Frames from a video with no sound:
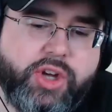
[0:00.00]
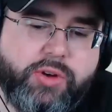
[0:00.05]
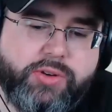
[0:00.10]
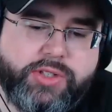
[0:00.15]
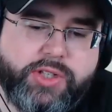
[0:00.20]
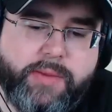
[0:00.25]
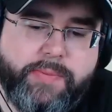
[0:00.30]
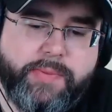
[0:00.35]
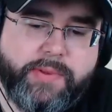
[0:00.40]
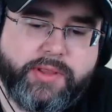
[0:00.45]

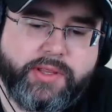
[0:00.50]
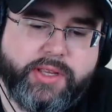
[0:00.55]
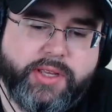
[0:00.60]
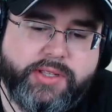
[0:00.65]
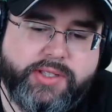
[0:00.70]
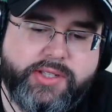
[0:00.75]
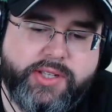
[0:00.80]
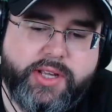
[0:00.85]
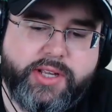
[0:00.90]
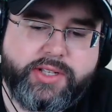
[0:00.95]
up and Lee
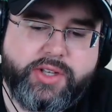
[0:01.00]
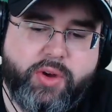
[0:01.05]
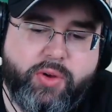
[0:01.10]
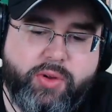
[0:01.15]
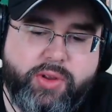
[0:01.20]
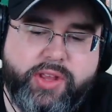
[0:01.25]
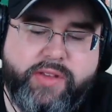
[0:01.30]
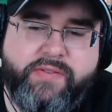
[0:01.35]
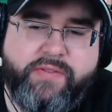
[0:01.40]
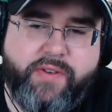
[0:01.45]
says,
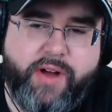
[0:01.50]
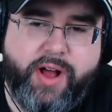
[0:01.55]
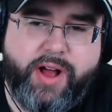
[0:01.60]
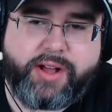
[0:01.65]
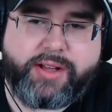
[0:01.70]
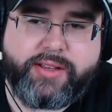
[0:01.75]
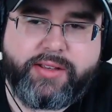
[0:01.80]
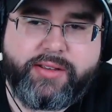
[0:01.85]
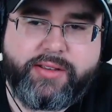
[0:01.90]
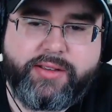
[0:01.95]
"Holy
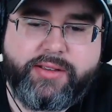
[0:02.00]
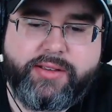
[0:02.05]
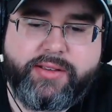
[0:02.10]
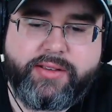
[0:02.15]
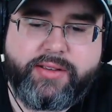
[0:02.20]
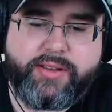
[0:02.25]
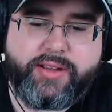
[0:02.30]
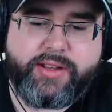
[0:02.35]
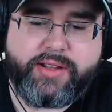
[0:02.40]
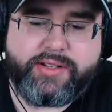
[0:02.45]
fuck,
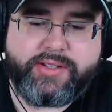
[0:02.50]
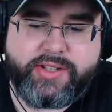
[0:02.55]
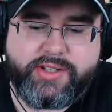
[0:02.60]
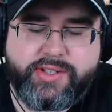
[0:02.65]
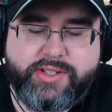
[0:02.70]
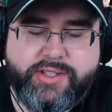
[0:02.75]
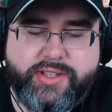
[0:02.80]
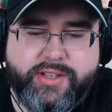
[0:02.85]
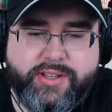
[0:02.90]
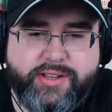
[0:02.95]
is this
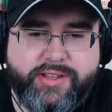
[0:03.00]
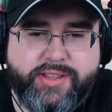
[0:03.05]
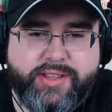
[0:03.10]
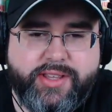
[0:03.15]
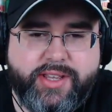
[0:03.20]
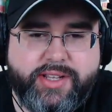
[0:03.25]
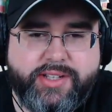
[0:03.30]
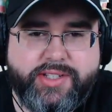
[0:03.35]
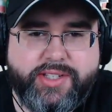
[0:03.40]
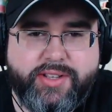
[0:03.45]
still
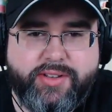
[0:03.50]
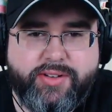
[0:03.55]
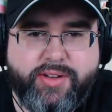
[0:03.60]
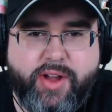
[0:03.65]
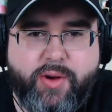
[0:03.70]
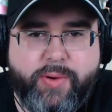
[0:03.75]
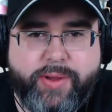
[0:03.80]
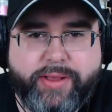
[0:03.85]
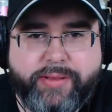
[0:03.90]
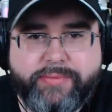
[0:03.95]
thing still
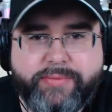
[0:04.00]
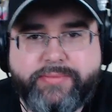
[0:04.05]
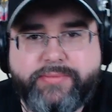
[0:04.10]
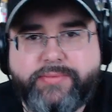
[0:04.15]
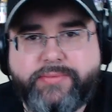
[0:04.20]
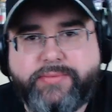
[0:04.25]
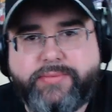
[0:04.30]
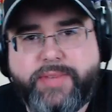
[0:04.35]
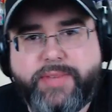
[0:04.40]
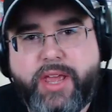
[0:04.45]
going?"
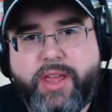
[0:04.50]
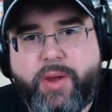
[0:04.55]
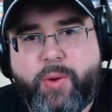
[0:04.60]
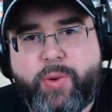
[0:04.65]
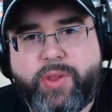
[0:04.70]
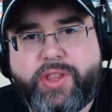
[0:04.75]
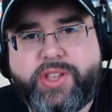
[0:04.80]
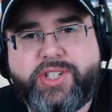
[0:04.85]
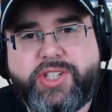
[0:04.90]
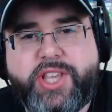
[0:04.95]
Well,
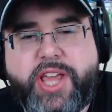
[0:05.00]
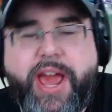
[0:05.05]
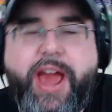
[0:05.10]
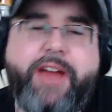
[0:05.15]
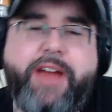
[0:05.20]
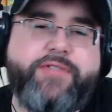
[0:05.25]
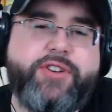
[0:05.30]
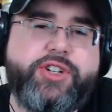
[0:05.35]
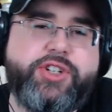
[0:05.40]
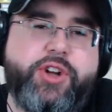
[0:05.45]
this is the
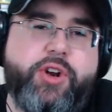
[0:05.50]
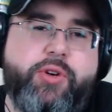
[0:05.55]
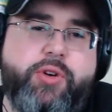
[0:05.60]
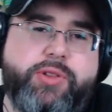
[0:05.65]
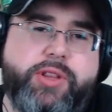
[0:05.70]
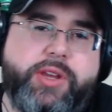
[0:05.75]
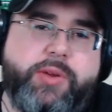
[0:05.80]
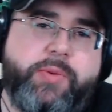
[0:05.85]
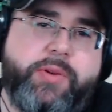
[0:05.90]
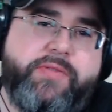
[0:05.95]
after show,
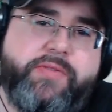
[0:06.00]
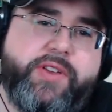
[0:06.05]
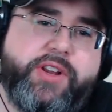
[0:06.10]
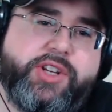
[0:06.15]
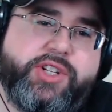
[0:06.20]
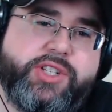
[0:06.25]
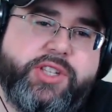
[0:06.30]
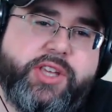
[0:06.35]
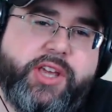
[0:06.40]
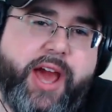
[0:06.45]
Lee. We
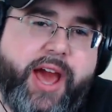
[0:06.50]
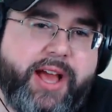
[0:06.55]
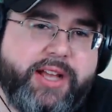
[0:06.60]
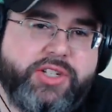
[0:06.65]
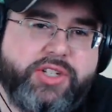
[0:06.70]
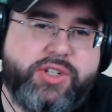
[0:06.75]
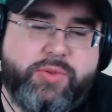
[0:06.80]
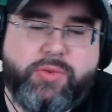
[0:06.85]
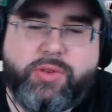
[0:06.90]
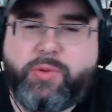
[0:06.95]
finished the
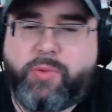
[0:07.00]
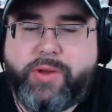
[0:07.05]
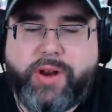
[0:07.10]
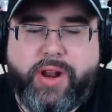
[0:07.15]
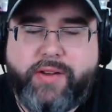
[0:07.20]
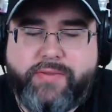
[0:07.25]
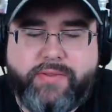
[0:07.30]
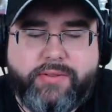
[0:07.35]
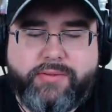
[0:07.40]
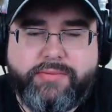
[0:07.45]
actual
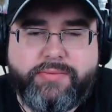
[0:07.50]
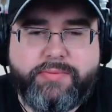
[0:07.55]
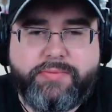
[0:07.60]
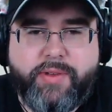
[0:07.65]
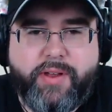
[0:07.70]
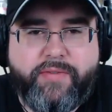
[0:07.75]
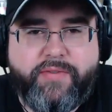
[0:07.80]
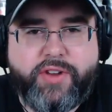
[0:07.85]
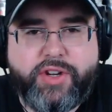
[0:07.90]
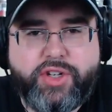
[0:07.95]
whatever
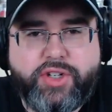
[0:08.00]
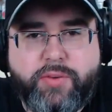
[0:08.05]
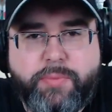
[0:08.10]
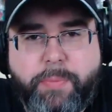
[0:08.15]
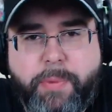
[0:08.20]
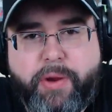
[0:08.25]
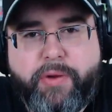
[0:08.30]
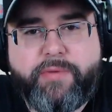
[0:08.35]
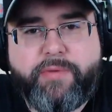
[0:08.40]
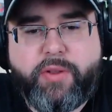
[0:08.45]
official
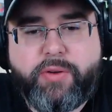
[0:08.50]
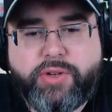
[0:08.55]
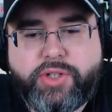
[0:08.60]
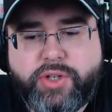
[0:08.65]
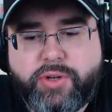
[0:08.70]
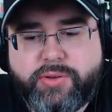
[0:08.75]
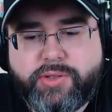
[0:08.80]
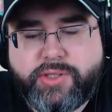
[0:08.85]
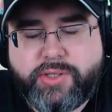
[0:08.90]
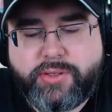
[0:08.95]
beer flow
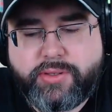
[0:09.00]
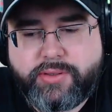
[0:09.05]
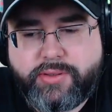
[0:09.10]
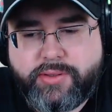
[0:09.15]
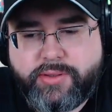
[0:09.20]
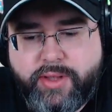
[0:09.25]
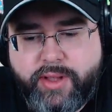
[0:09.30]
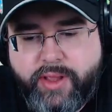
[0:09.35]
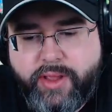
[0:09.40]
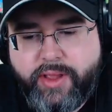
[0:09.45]
show, so
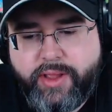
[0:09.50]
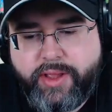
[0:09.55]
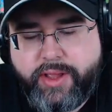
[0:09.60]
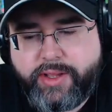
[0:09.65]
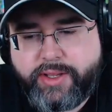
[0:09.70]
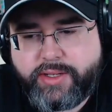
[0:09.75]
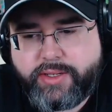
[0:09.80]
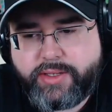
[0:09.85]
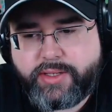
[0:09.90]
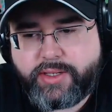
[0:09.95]

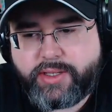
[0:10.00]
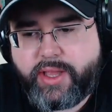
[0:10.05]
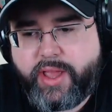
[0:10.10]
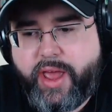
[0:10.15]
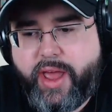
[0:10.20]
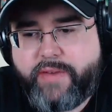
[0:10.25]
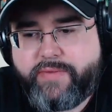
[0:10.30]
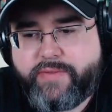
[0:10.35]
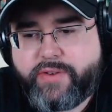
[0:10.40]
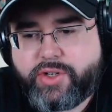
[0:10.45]
the
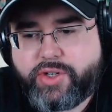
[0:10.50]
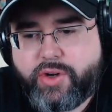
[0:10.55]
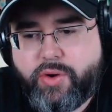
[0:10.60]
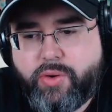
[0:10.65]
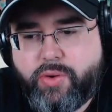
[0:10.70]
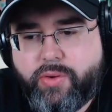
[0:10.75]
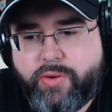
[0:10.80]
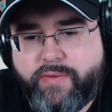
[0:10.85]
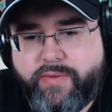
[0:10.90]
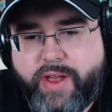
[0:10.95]
after yeah.
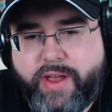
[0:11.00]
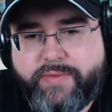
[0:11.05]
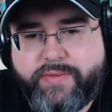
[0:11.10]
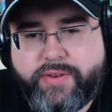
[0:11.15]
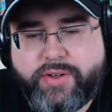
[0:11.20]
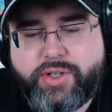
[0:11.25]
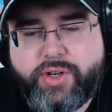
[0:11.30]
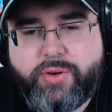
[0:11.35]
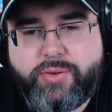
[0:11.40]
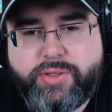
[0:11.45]
show of after
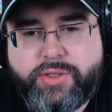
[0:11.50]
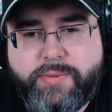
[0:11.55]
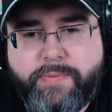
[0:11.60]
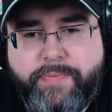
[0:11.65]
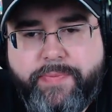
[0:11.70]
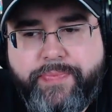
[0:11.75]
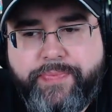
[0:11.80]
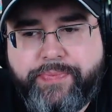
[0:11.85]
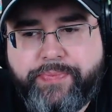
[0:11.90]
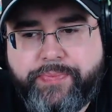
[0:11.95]
shows.
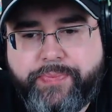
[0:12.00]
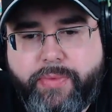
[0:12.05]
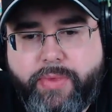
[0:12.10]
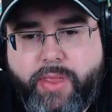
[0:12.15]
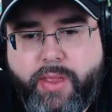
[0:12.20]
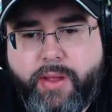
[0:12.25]
This has only been